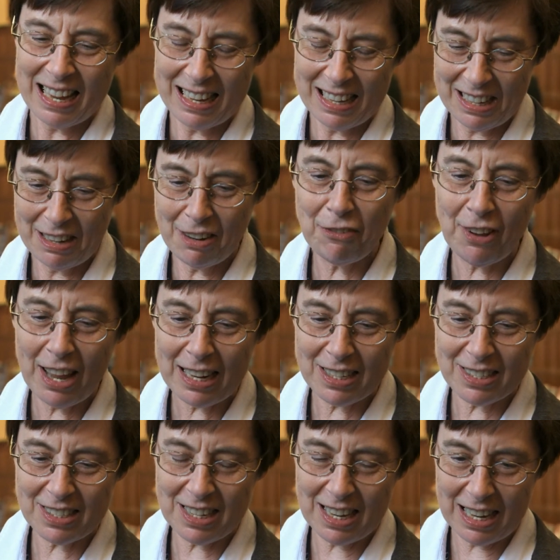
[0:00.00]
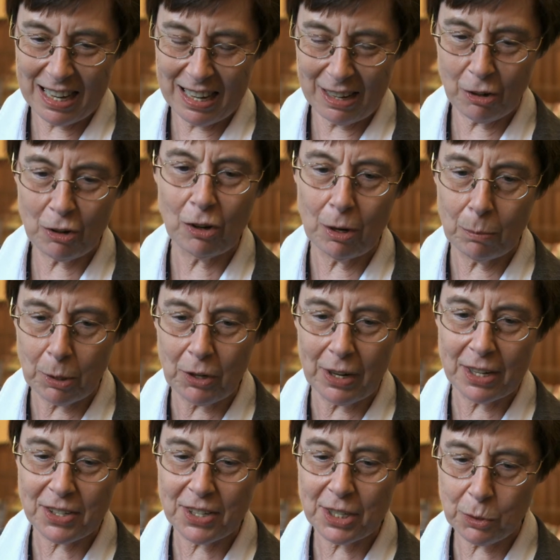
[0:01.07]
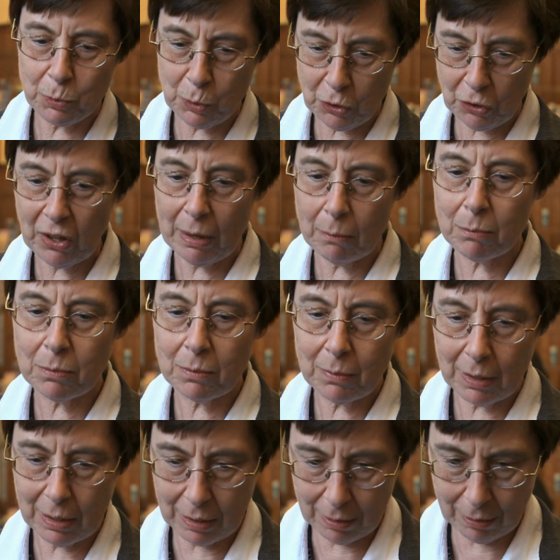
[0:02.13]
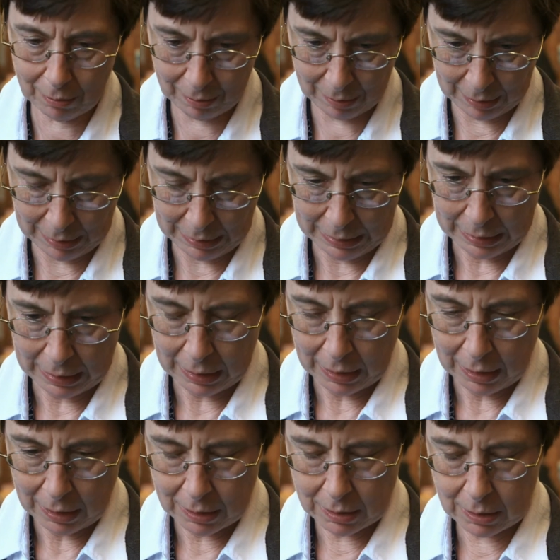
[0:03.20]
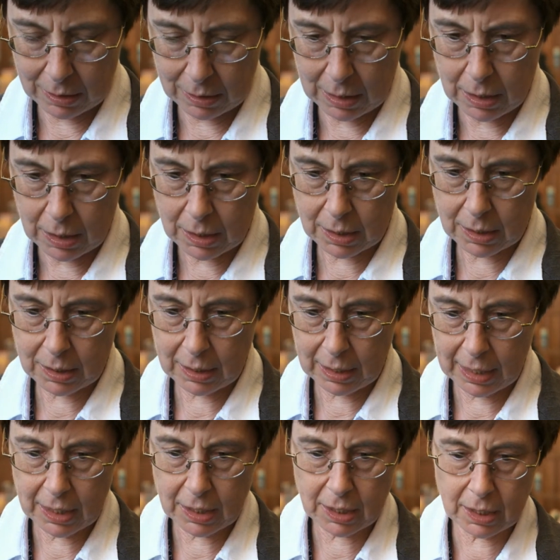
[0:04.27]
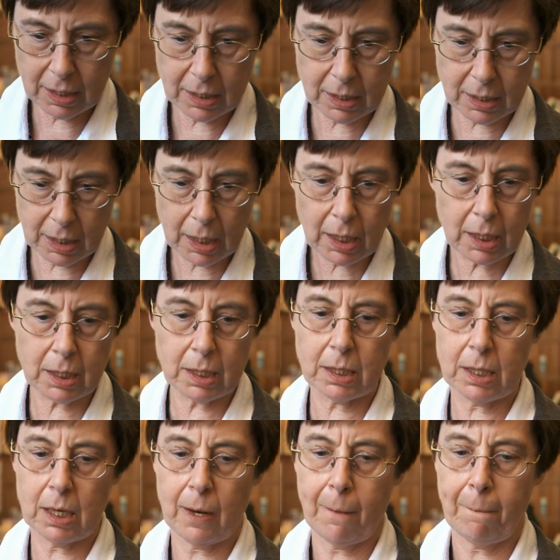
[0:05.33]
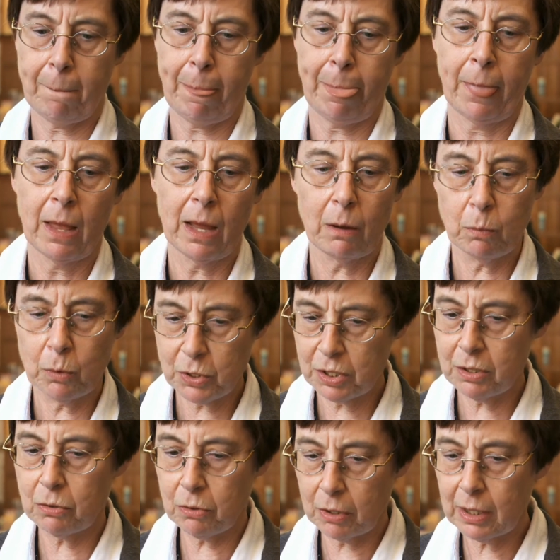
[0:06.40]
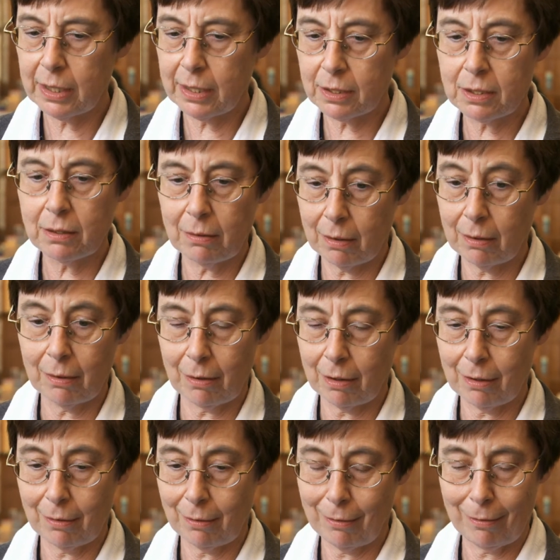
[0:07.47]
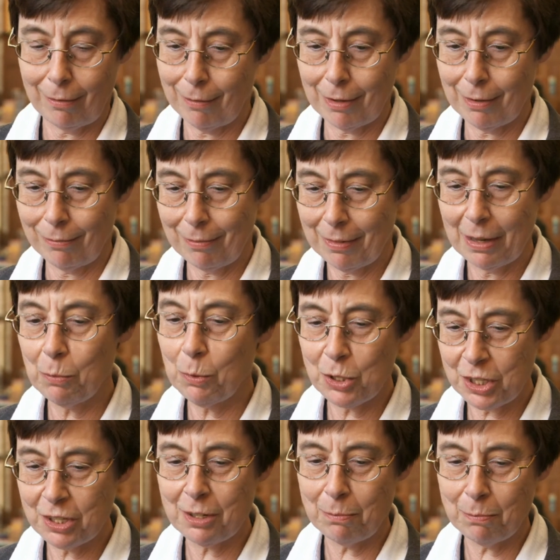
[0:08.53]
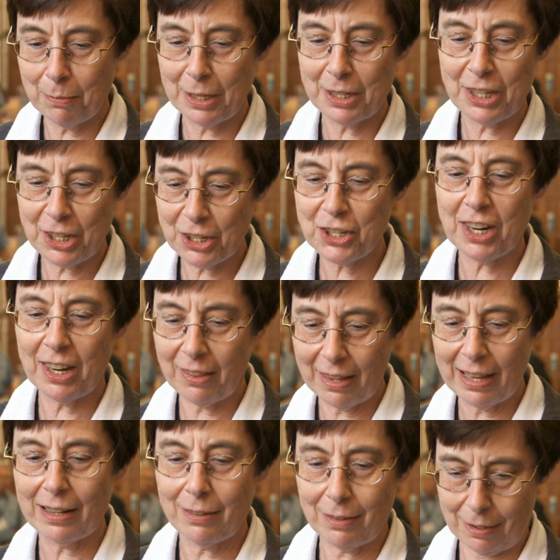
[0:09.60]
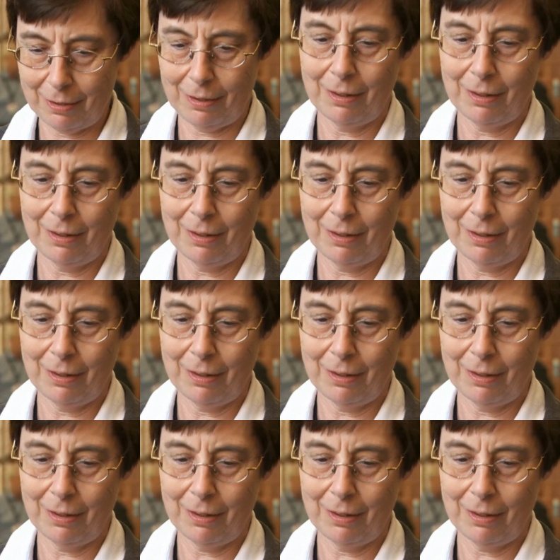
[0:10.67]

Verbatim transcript: uh, in fact, I collaborated with him uh, since 86. I was not really, a, uh, he was not my teacher in that